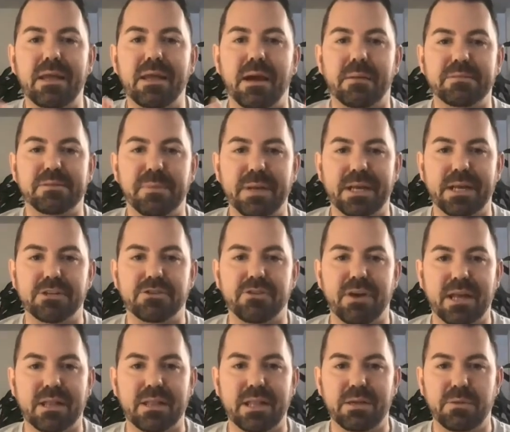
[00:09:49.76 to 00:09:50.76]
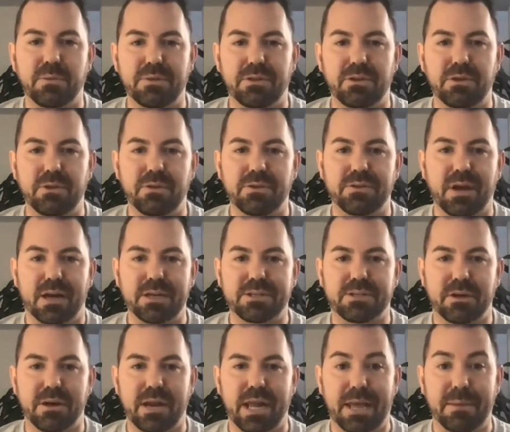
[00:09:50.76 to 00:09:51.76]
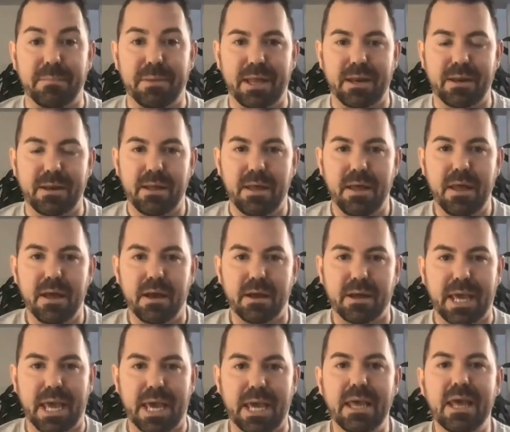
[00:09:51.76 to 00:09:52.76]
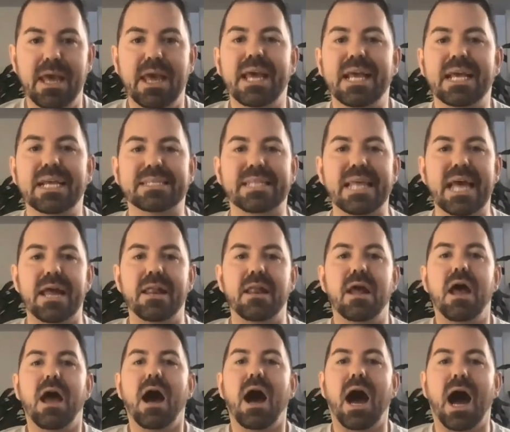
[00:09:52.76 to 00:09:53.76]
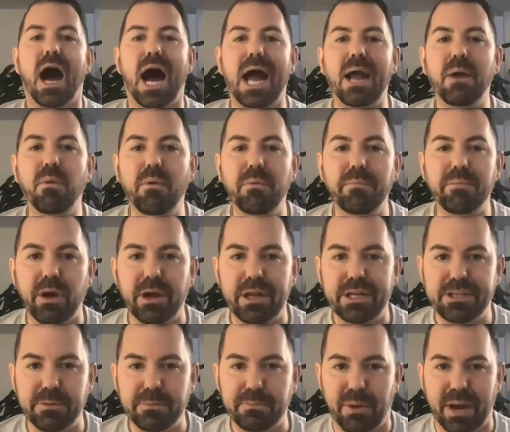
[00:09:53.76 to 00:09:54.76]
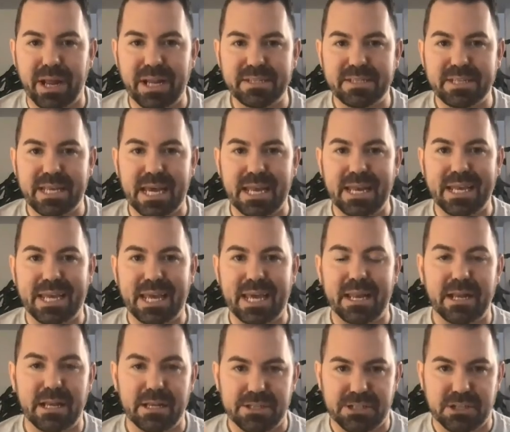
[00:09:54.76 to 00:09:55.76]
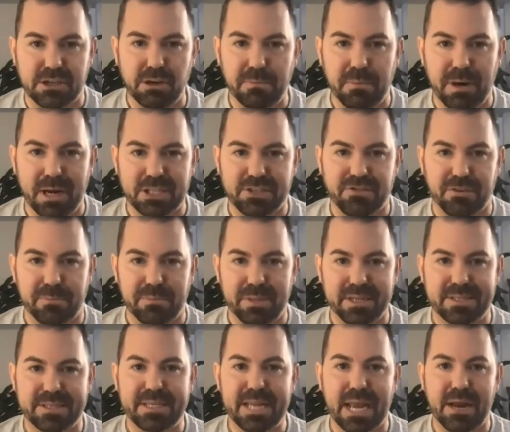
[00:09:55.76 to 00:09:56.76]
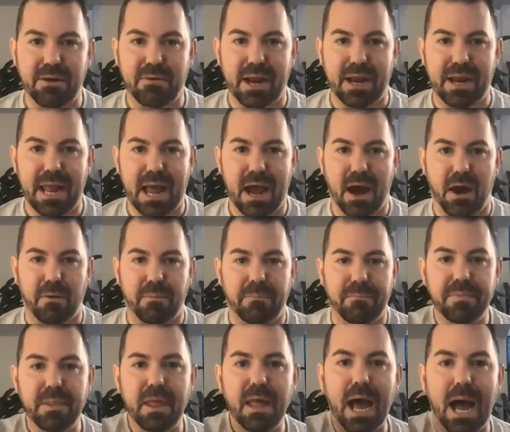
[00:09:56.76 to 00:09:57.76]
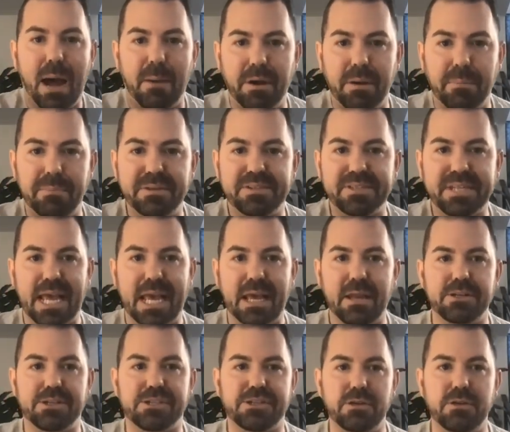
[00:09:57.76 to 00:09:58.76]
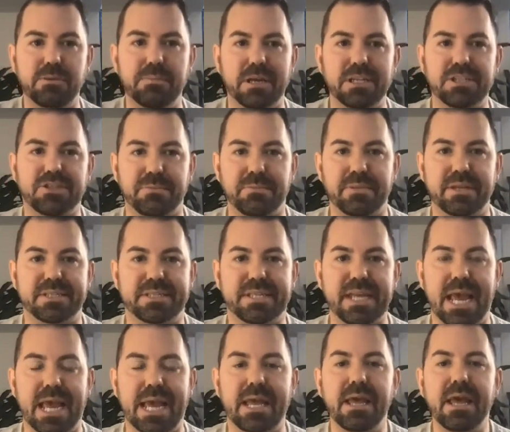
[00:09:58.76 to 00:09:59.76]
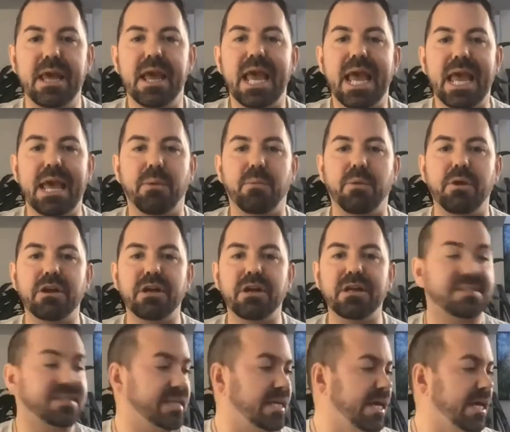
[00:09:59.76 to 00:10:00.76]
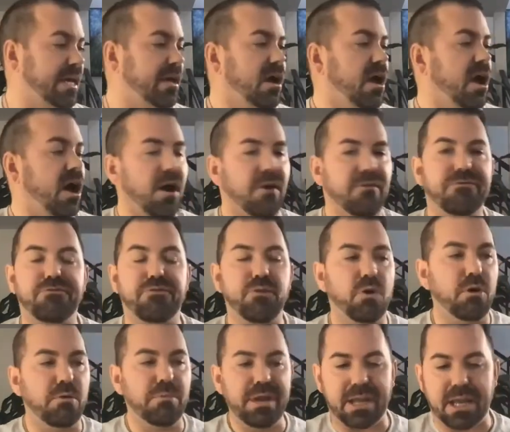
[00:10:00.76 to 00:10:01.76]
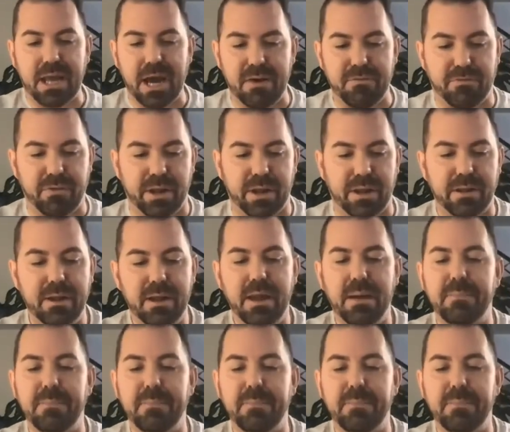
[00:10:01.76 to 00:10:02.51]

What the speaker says: I'm speaking directly with you, Dr. Amen, okay, is that I am going to brain scan again in 2 months from this day right now. I'm going to scan 2 months from this day, and we're going to see a full recovery.